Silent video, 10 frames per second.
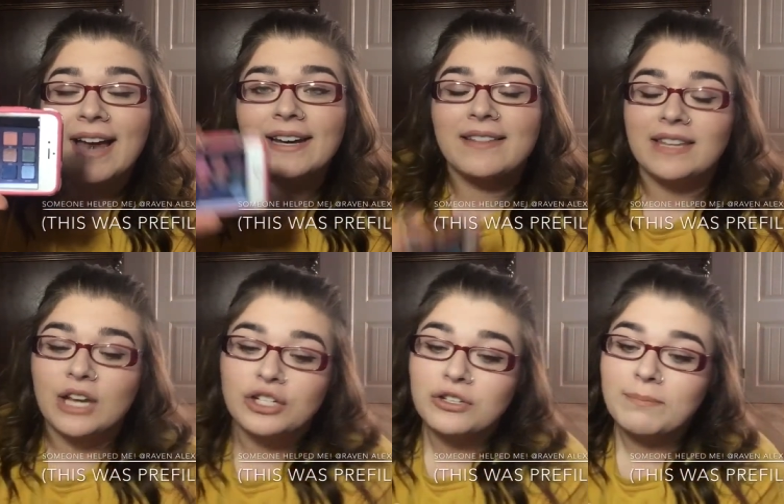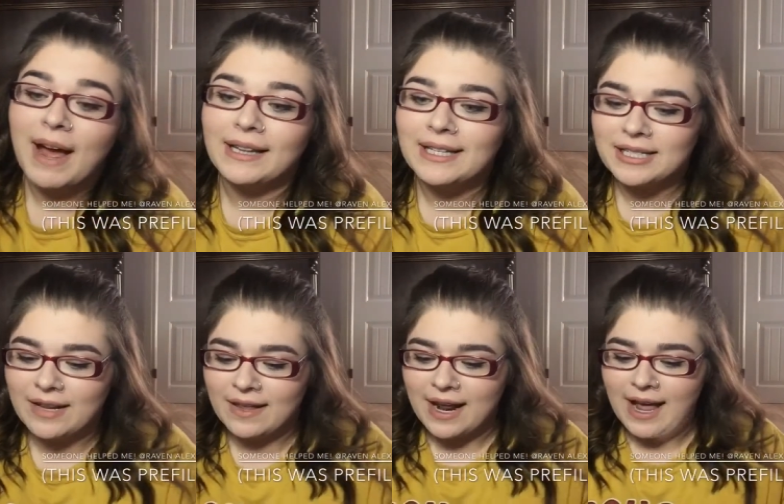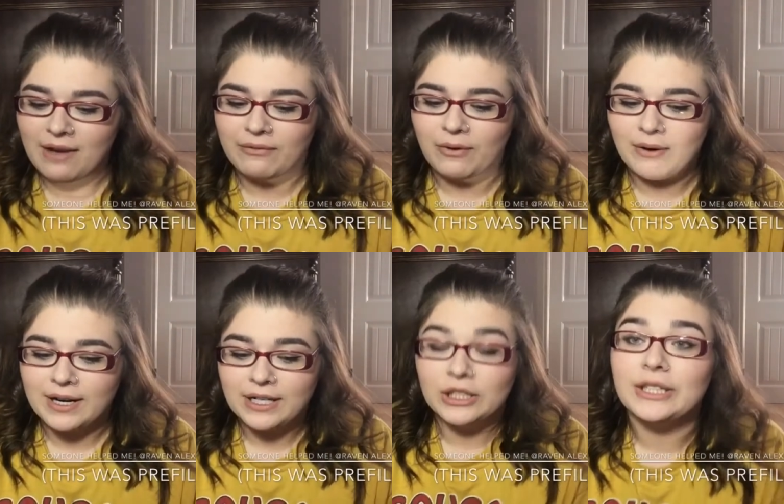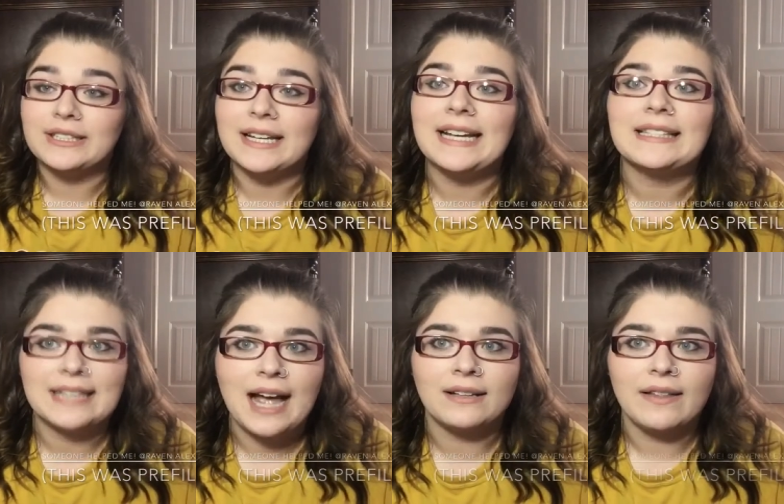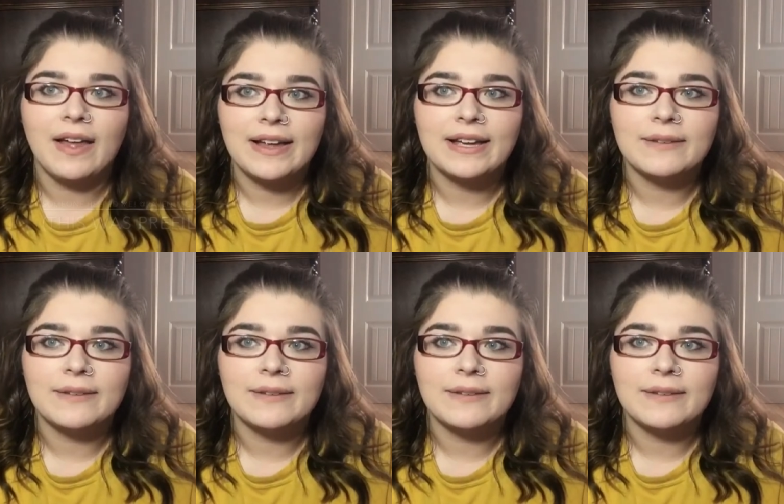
and the dupe palette that I have for it looks exactly like